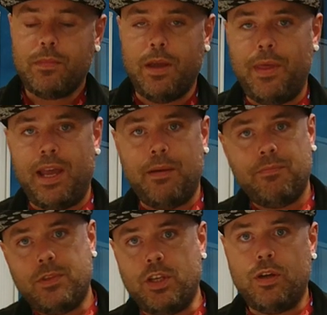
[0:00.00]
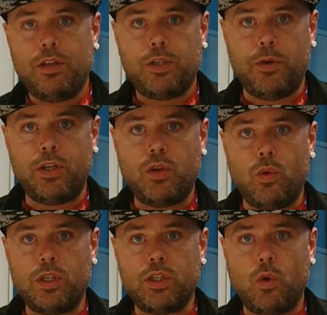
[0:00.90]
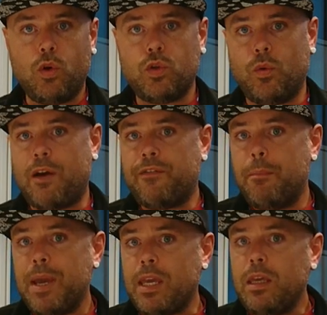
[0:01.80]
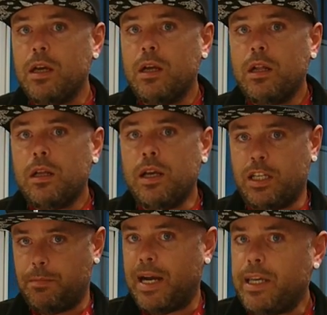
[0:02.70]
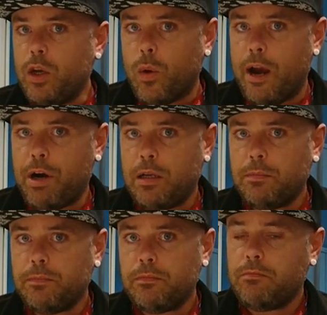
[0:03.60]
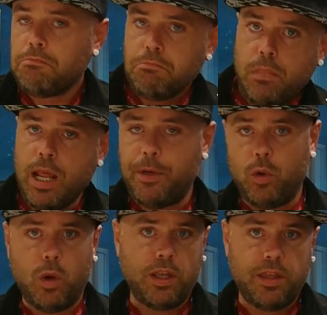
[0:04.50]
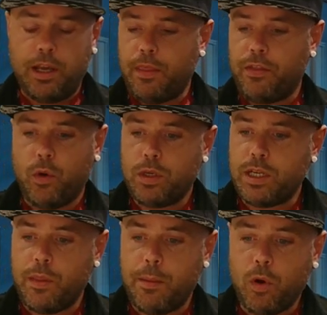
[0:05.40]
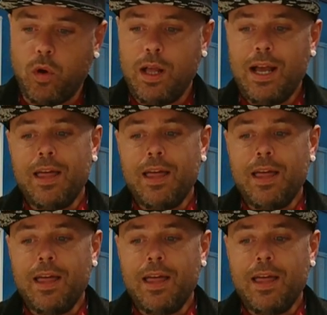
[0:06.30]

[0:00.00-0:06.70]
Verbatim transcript: And there, Spurs go and score. So that, for me, is a Manquillo error. Let me know what you think and the thoughts down there below.